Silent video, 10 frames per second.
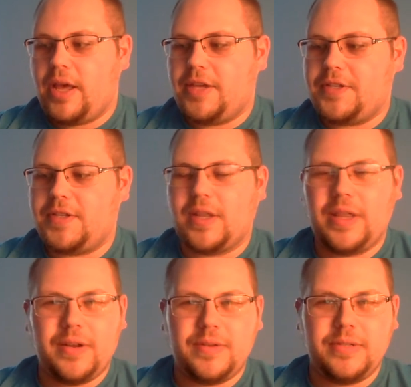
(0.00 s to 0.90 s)
It's just a
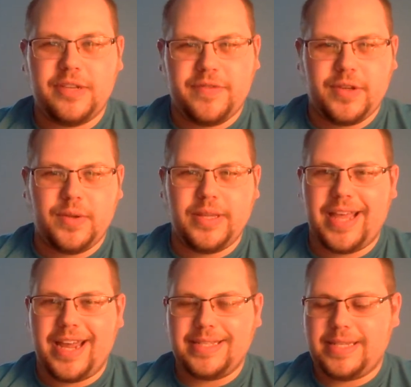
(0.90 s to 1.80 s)
little difficult and
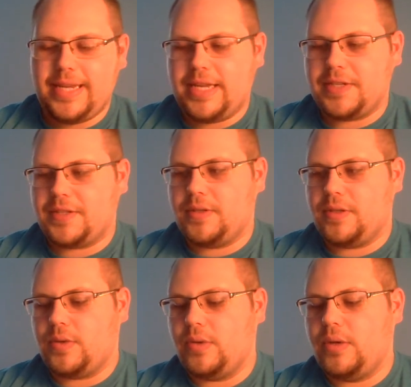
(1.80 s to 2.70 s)
kind of tedious to
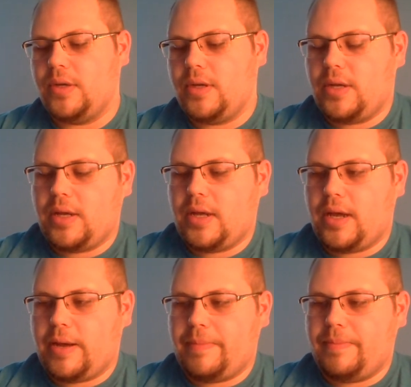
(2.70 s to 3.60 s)
do.
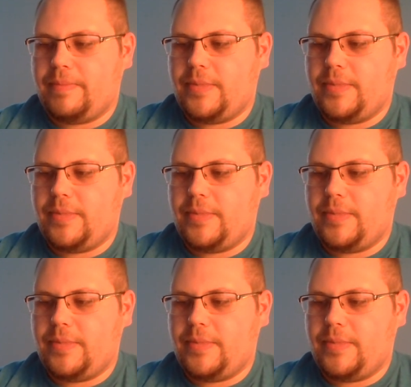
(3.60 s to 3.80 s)
And